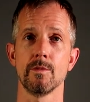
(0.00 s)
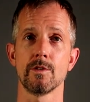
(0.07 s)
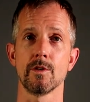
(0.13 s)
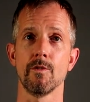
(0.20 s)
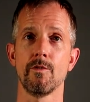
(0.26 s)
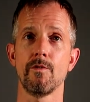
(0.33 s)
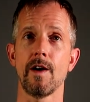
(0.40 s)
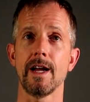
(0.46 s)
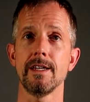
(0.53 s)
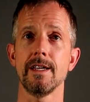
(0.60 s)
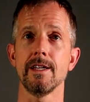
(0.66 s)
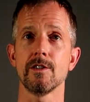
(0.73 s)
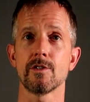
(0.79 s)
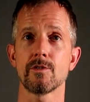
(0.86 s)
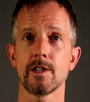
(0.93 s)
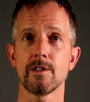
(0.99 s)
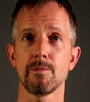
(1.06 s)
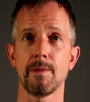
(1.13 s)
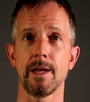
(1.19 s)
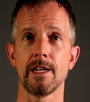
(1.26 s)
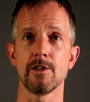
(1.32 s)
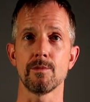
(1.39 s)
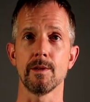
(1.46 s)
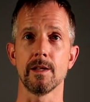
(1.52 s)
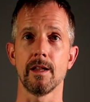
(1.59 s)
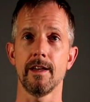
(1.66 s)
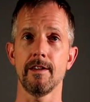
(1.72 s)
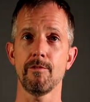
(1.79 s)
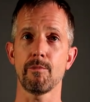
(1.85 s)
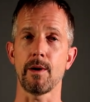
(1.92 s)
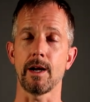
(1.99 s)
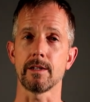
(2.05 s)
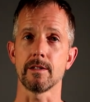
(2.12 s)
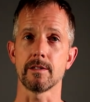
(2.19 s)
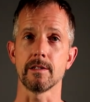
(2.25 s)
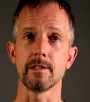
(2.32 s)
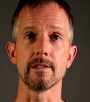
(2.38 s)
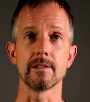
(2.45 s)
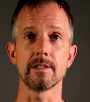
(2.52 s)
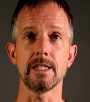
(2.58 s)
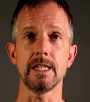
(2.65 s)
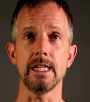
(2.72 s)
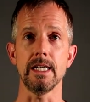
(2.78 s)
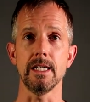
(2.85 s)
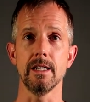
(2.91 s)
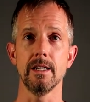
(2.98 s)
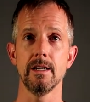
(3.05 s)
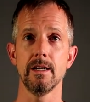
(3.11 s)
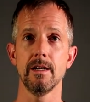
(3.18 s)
so finding stress management life practices is key.